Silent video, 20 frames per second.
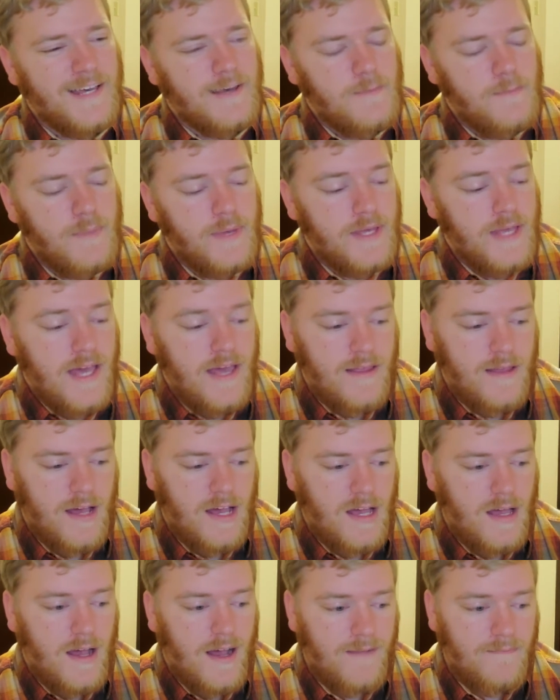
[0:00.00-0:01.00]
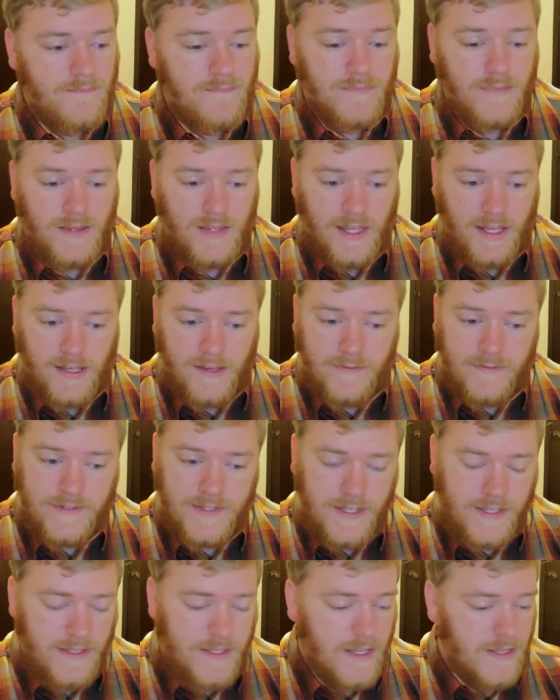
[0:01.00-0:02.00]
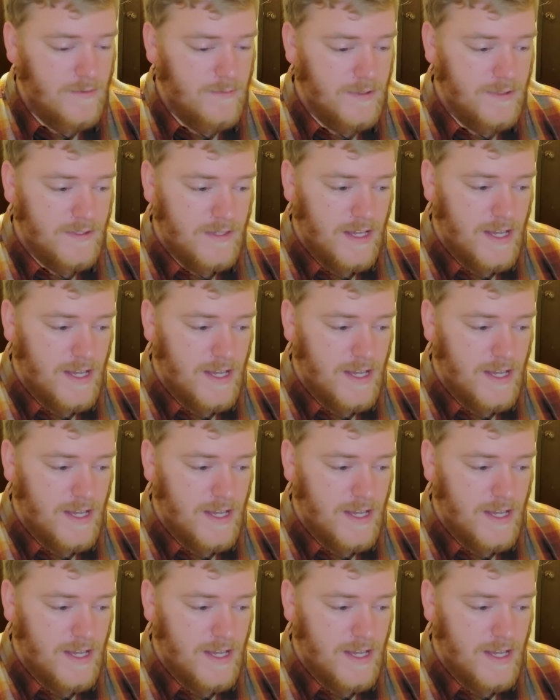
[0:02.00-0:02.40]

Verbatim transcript: but yeah, I, I, like I've said in the other ones,